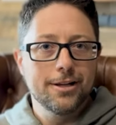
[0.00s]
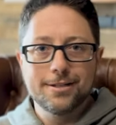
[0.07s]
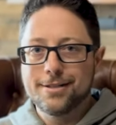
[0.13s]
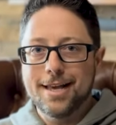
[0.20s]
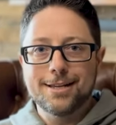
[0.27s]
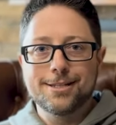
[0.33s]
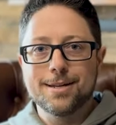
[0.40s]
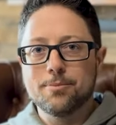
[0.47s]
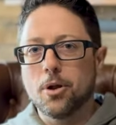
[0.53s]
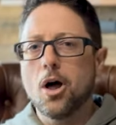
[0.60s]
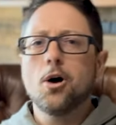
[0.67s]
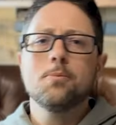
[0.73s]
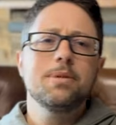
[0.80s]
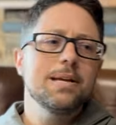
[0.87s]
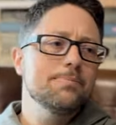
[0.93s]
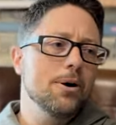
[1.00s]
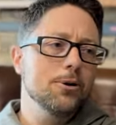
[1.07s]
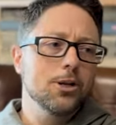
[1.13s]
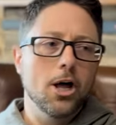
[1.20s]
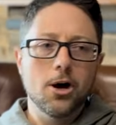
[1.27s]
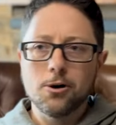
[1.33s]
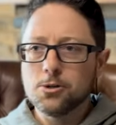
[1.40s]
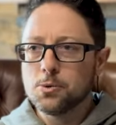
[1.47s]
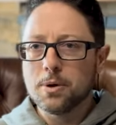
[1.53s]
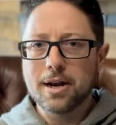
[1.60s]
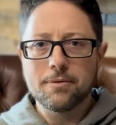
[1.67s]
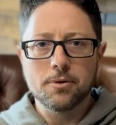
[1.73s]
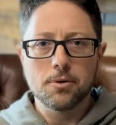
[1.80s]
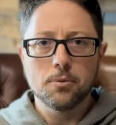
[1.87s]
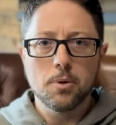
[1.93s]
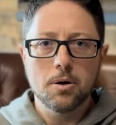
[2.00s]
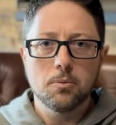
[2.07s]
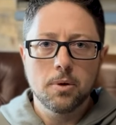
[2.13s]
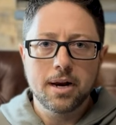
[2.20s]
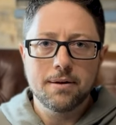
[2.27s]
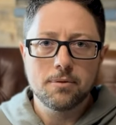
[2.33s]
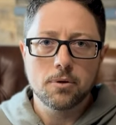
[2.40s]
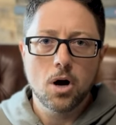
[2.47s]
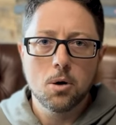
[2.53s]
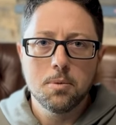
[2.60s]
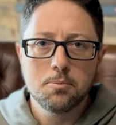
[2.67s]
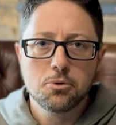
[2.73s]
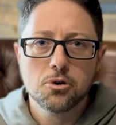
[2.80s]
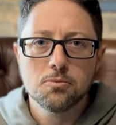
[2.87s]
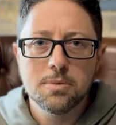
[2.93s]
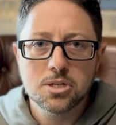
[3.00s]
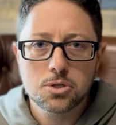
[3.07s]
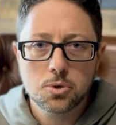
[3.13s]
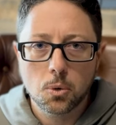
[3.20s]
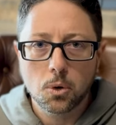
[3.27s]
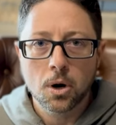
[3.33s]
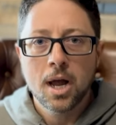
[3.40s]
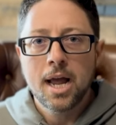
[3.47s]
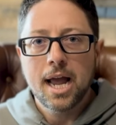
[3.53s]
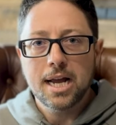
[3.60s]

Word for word: that simple. Home Depot, Lowe's, whatever, wh- whatever home improvement store,